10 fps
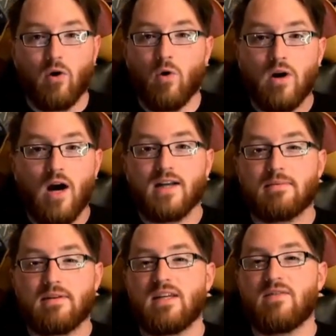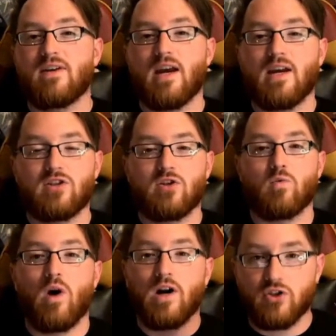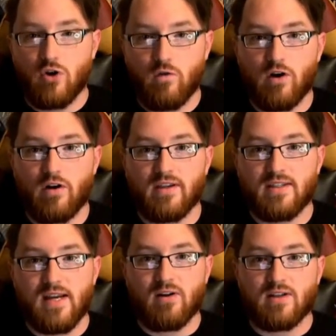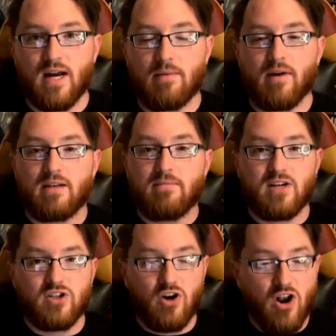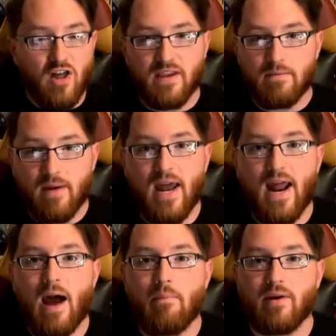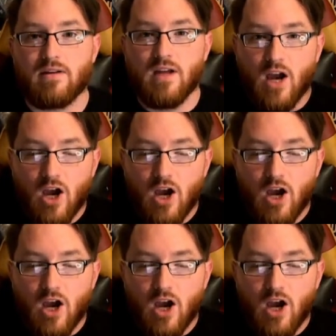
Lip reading: their whole concept of TVA is to watch over the sacred timeline, to make sure nothing bad happens